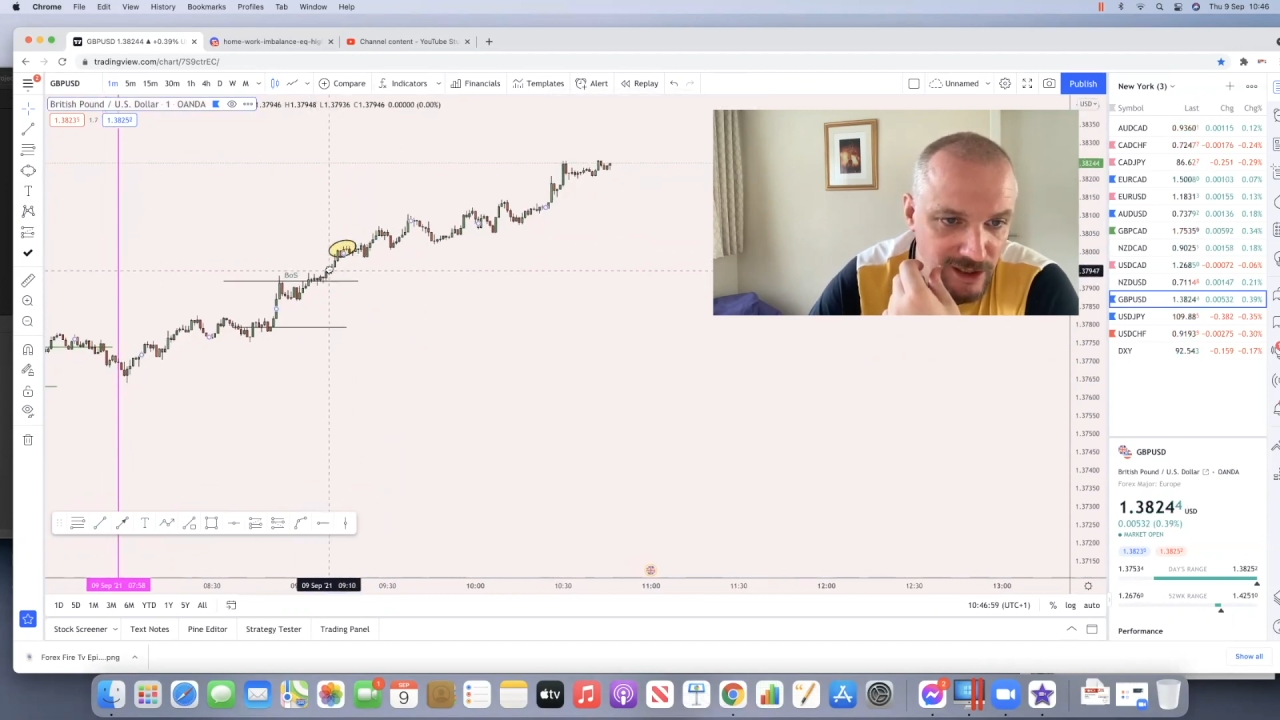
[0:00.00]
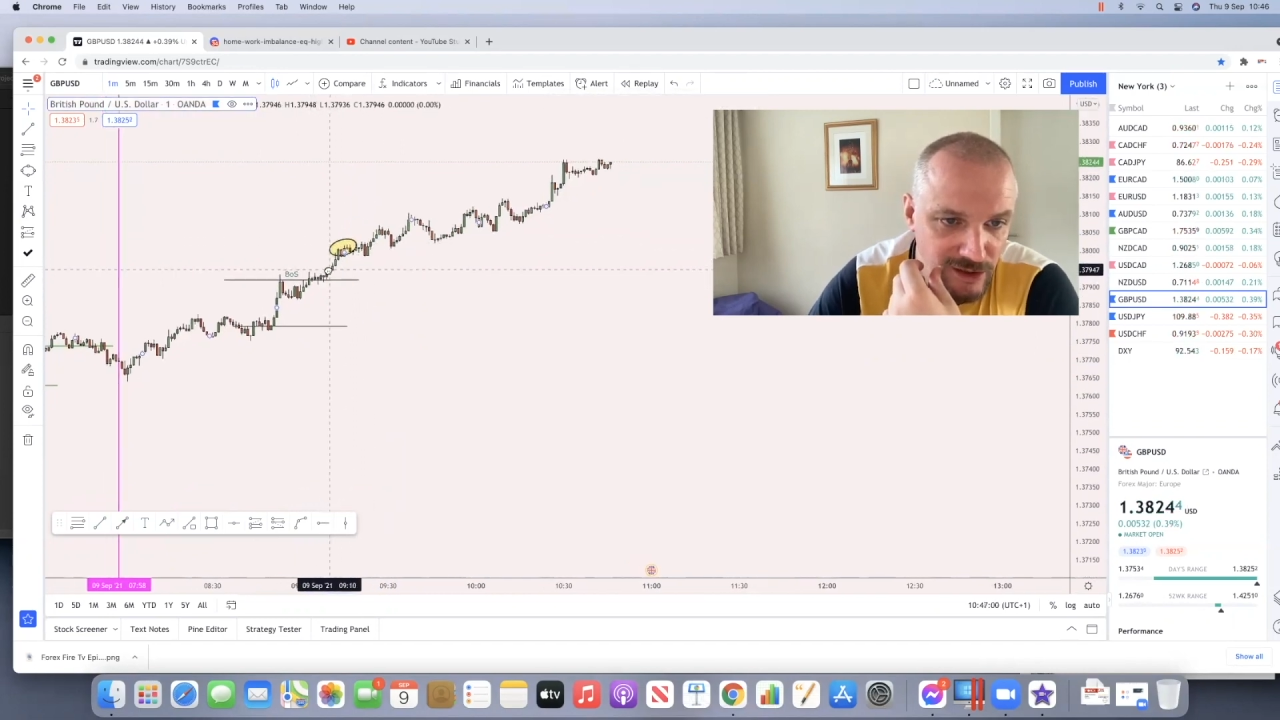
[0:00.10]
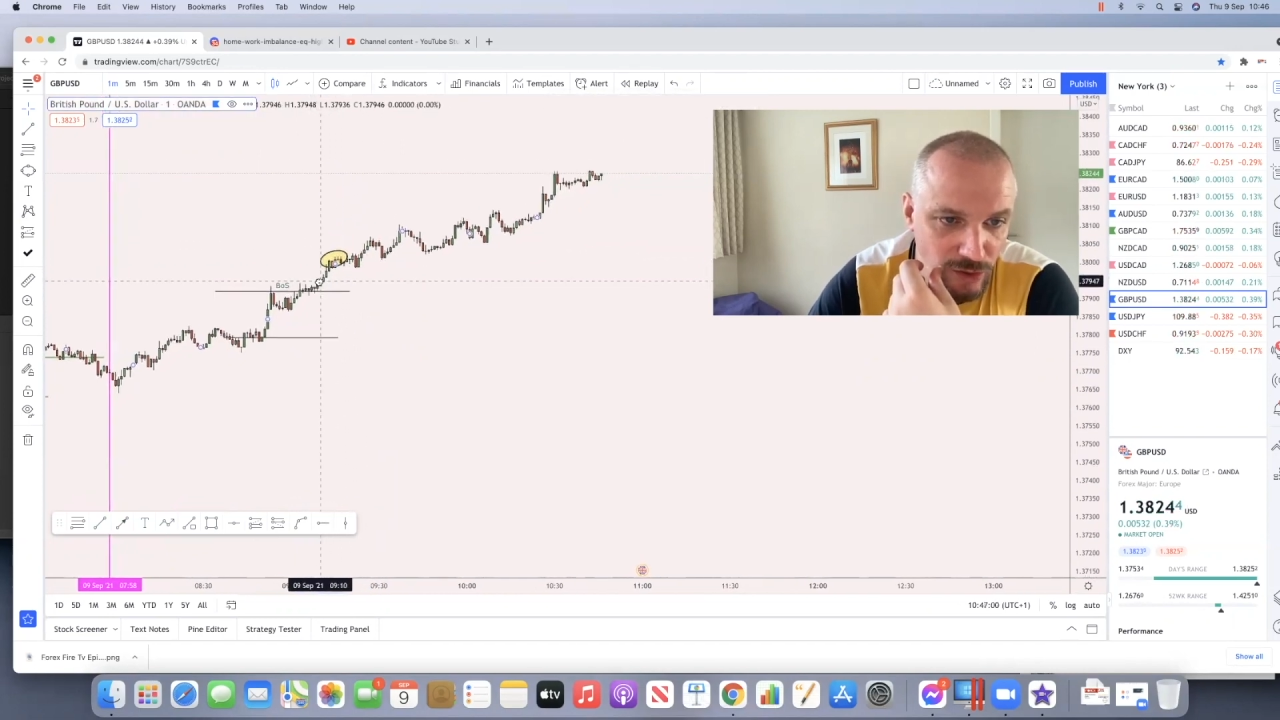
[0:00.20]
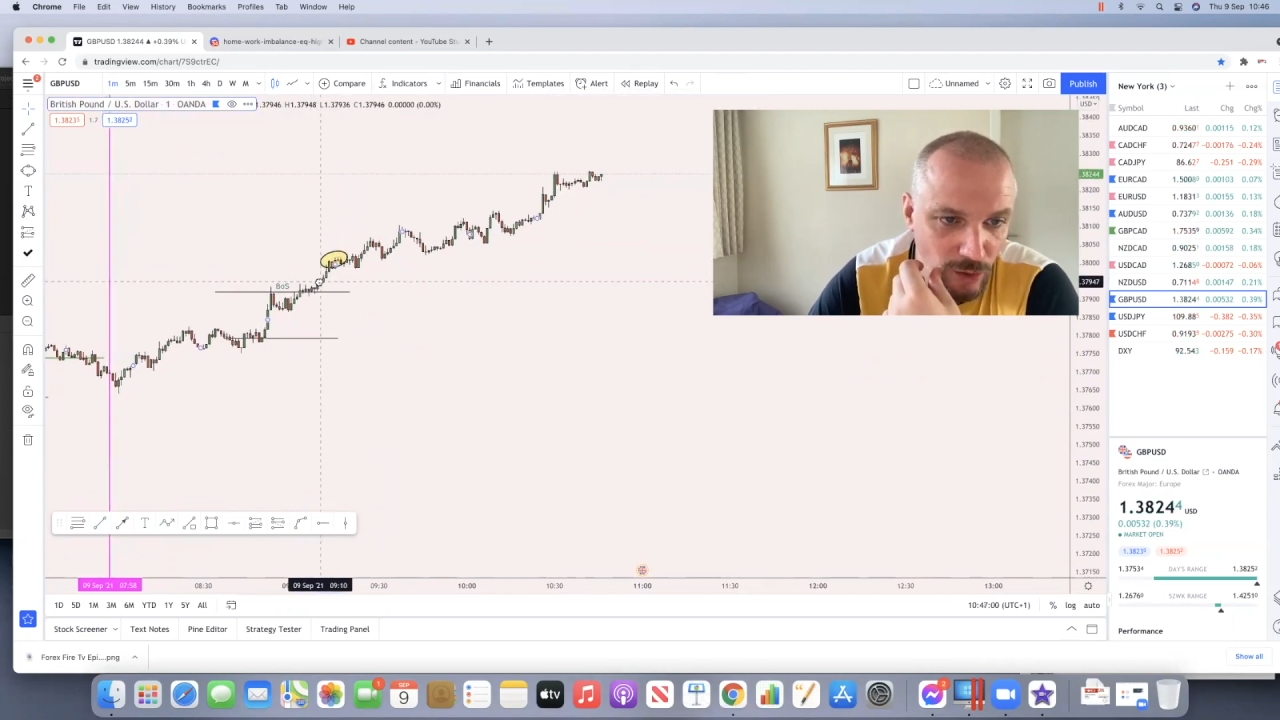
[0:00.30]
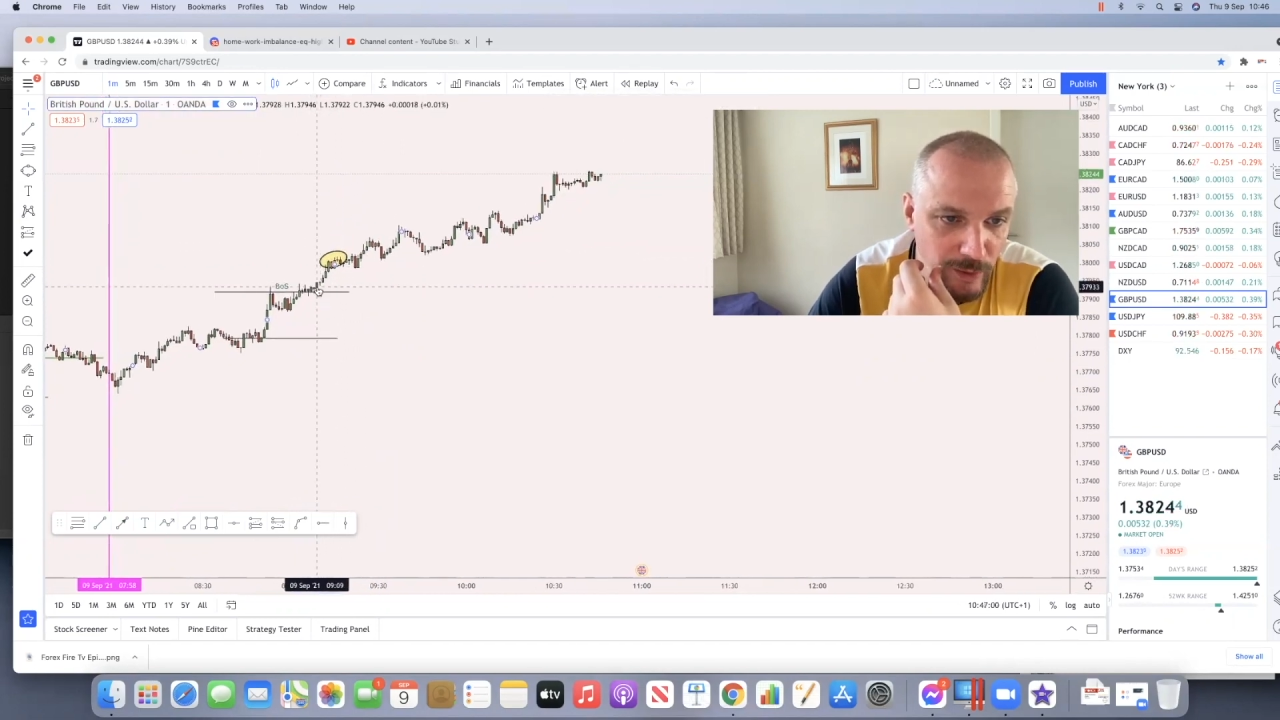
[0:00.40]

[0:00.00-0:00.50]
you're